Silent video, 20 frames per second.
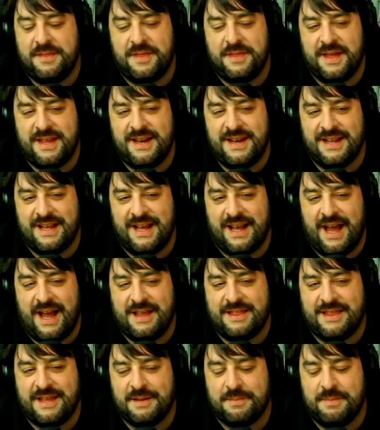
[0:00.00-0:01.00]
then
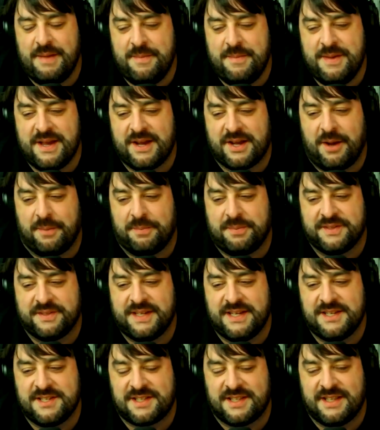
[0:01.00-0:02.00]
I think maybe a couple
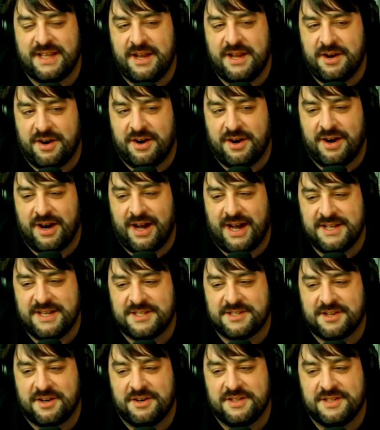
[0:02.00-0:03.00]
days later, I
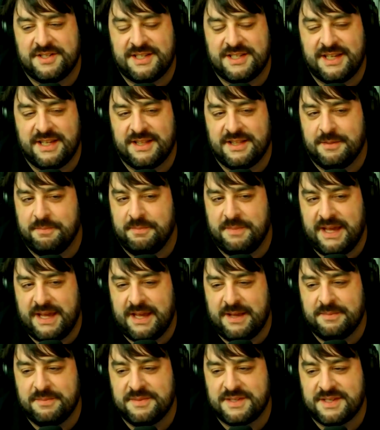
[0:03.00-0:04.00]
started seeing the
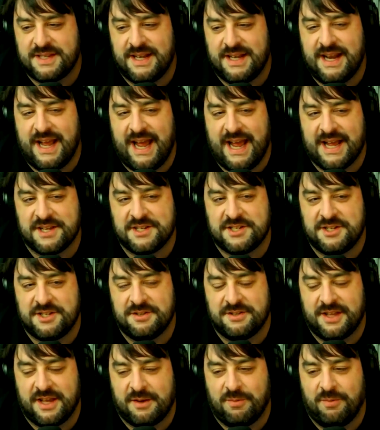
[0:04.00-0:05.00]
memes and asked
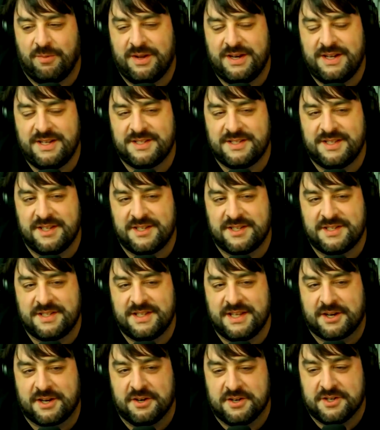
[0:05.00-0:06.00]
you, like, what is this
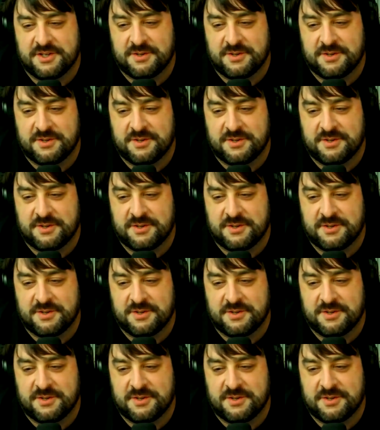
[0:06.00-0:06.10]
Snickers